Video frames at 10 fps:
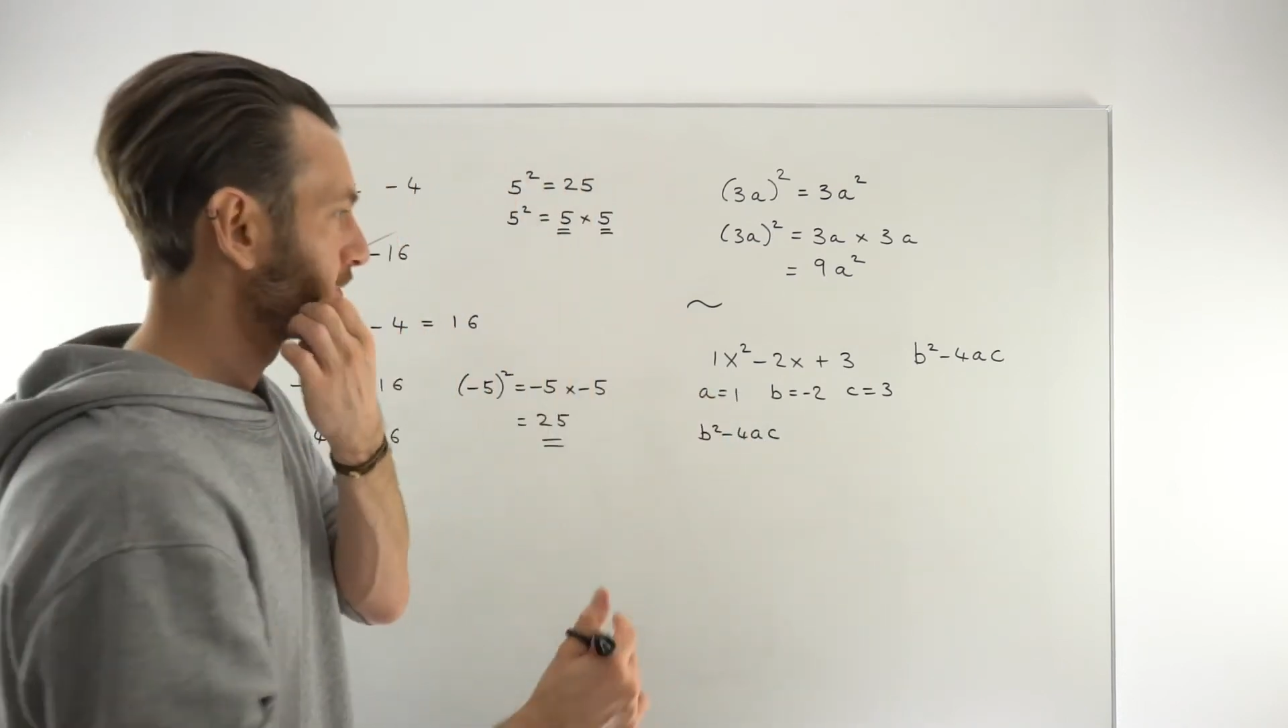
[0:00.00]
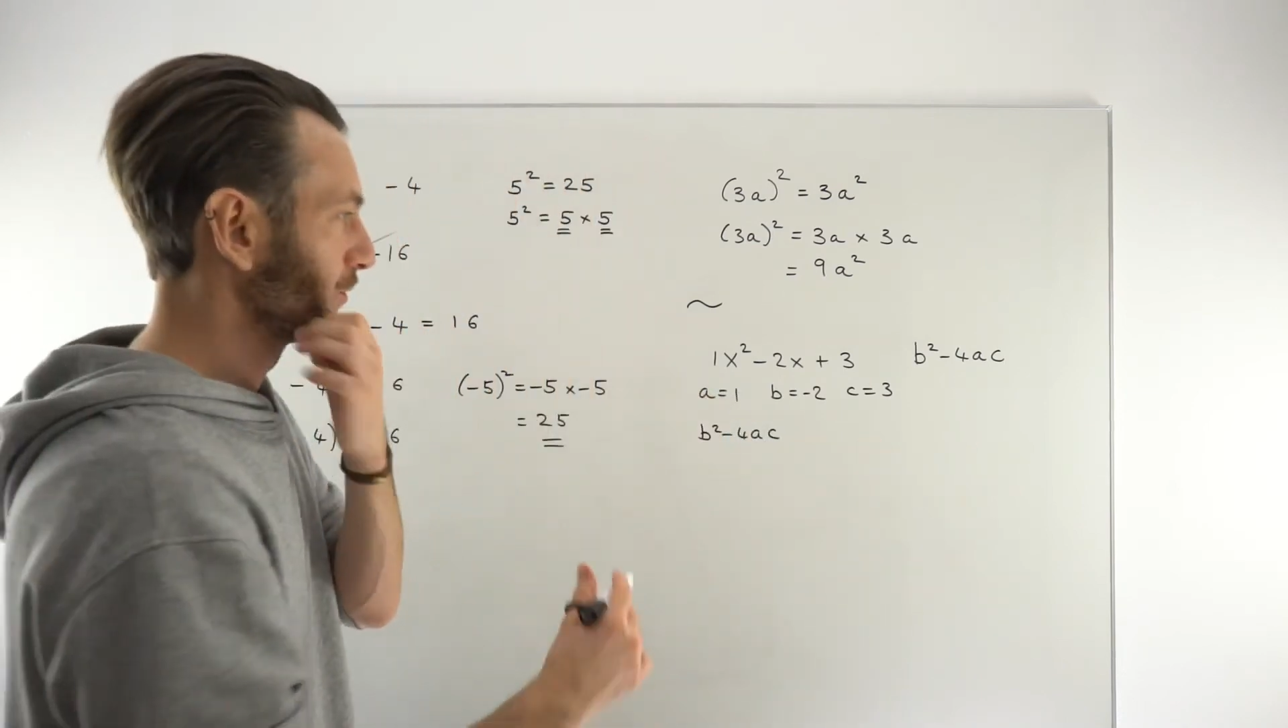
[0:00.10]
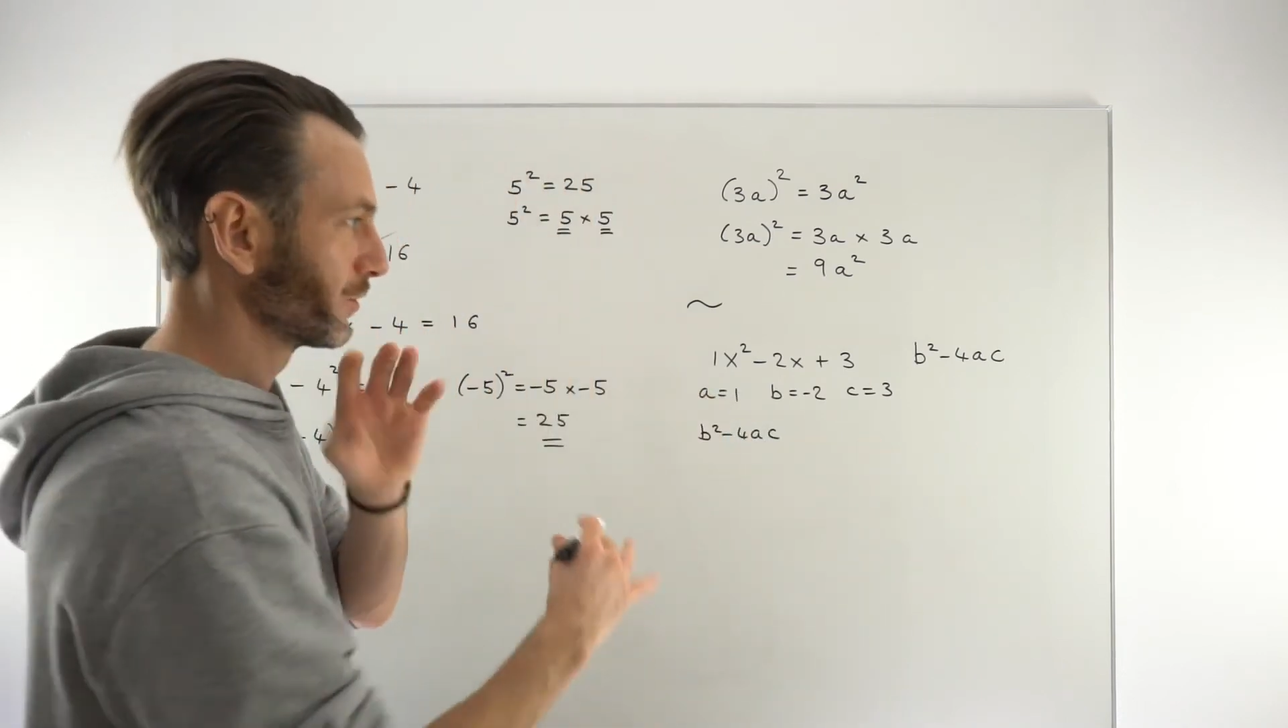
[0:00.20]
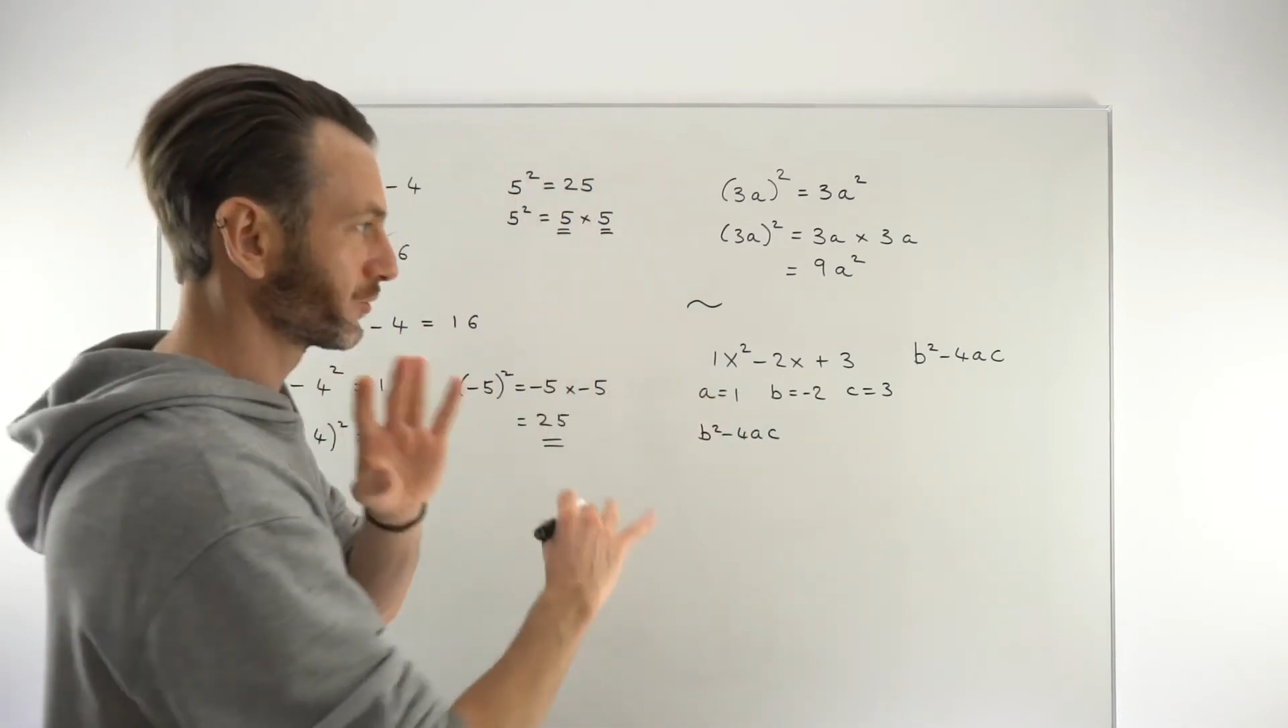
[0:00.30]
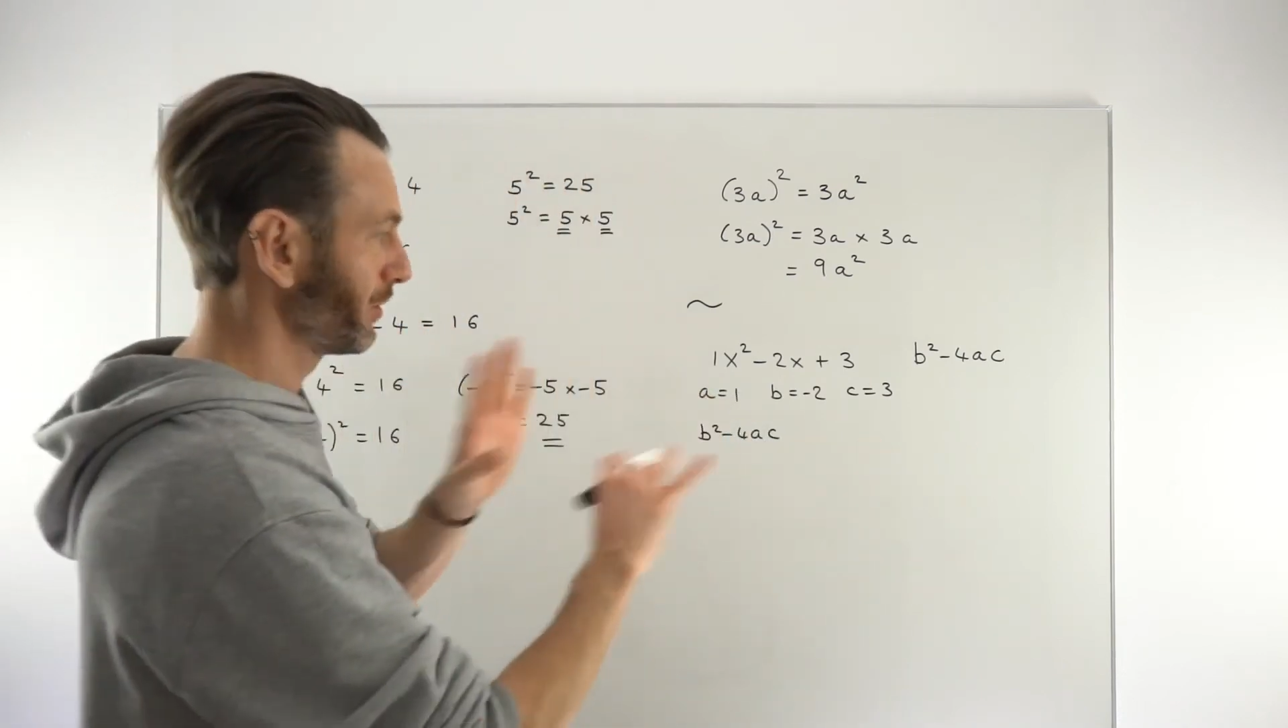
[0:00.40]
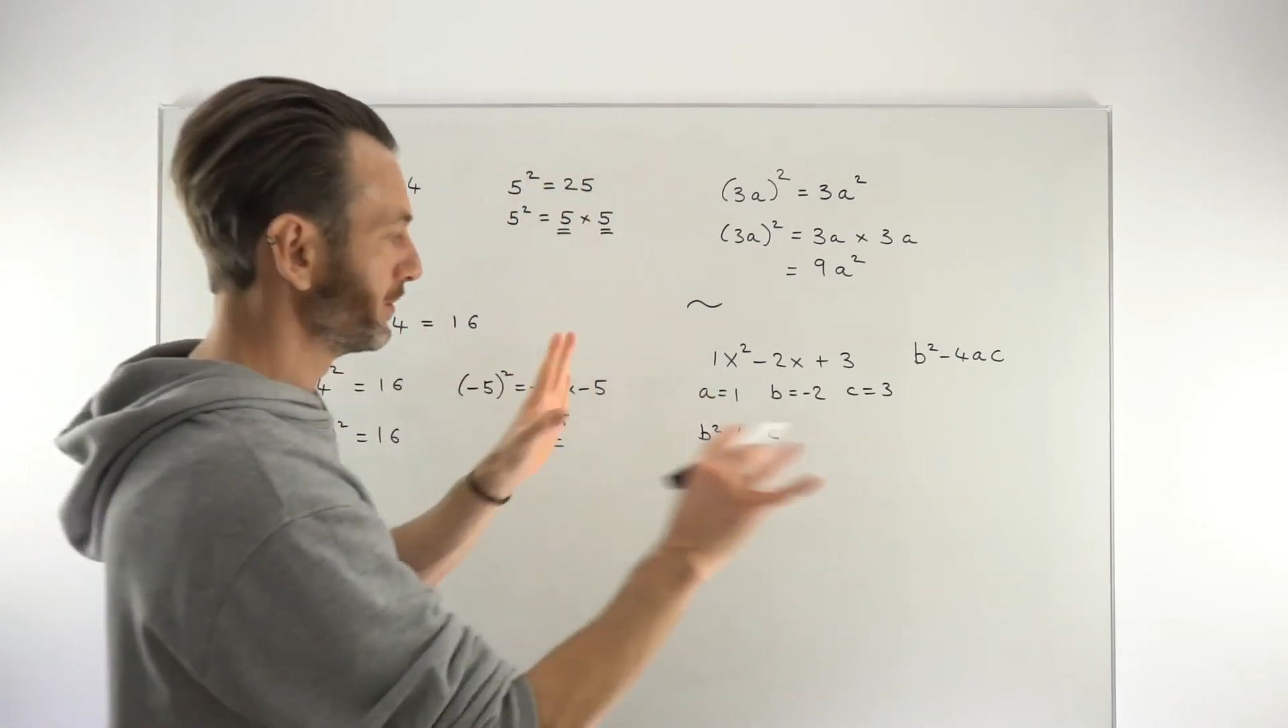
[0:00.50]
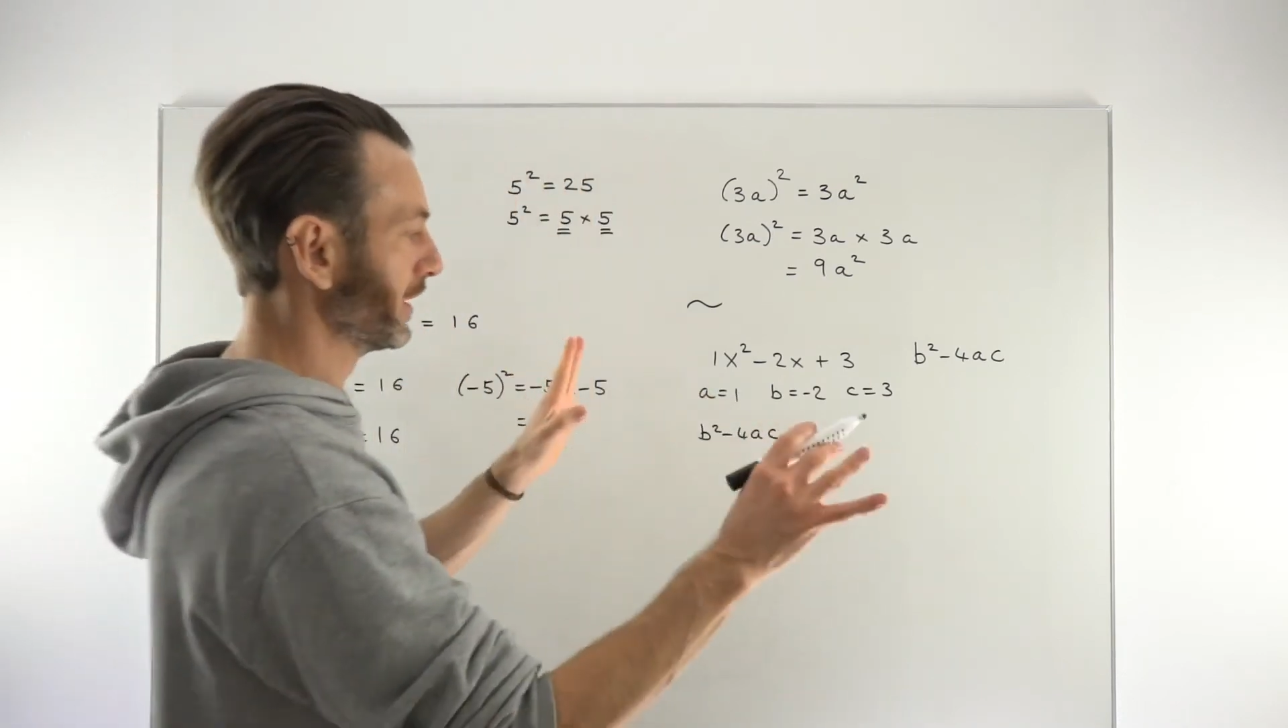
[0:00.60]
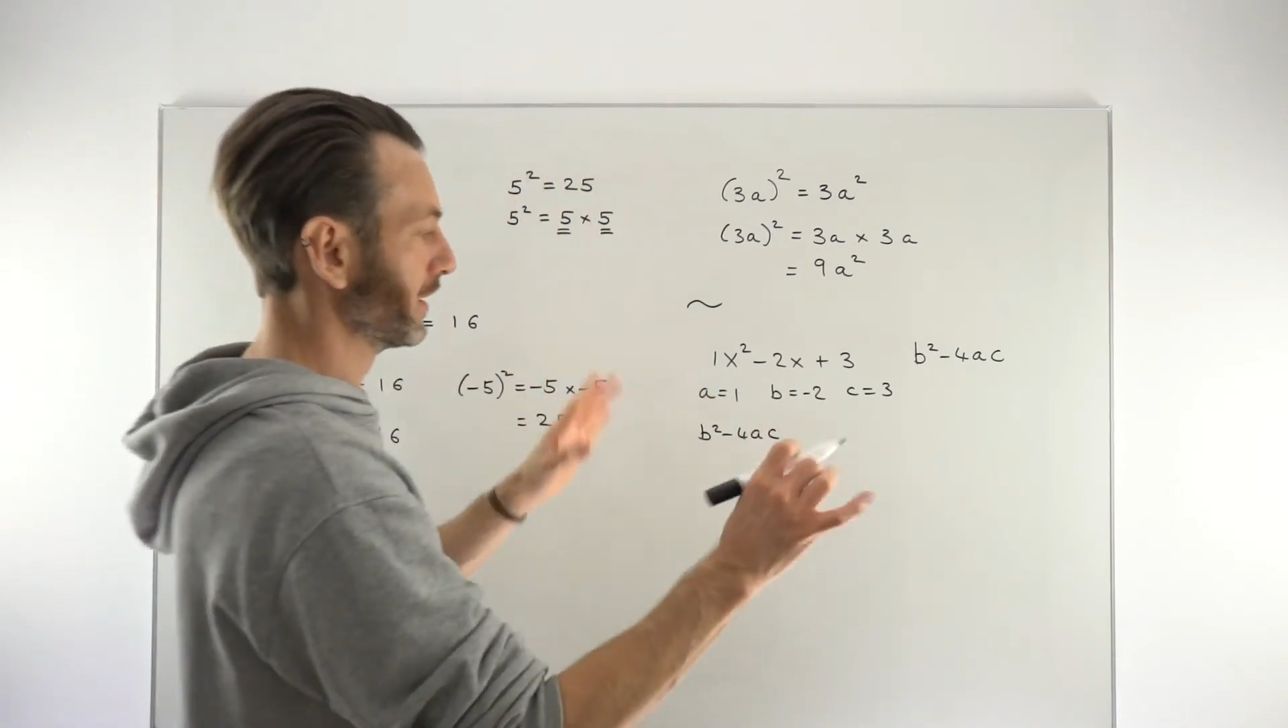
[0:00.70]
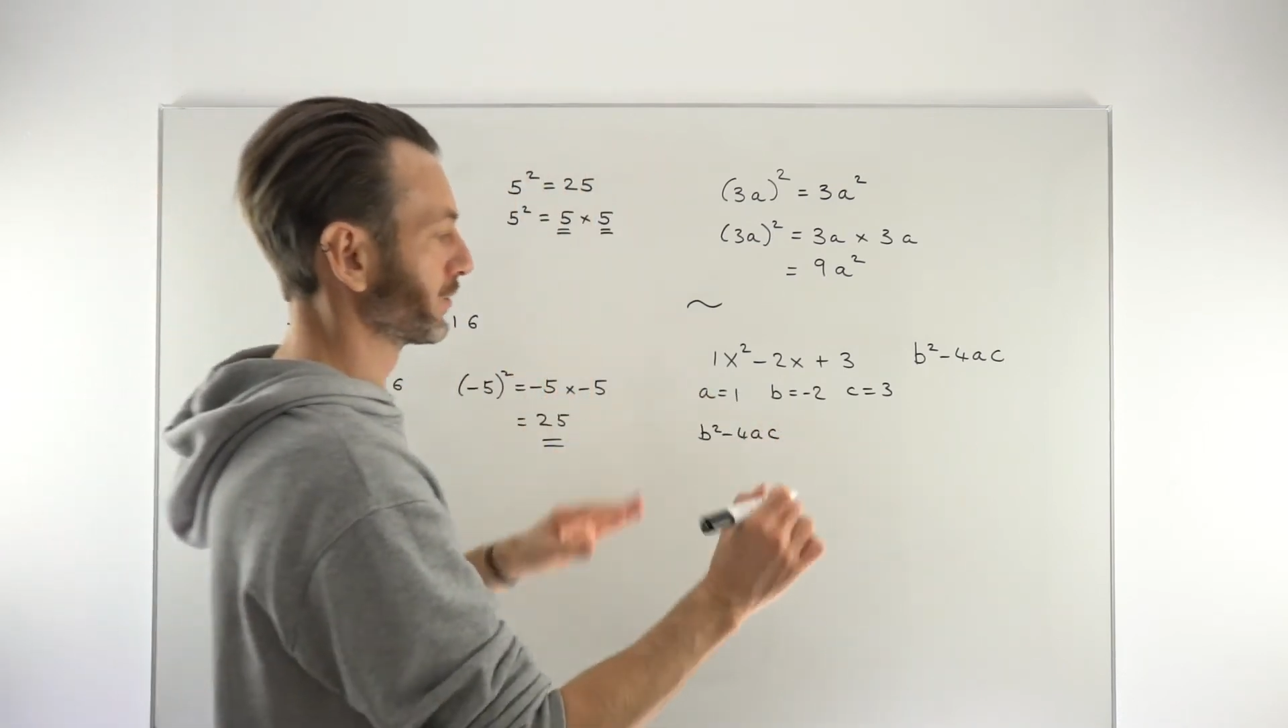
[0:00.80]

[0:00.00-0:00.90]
so discriminant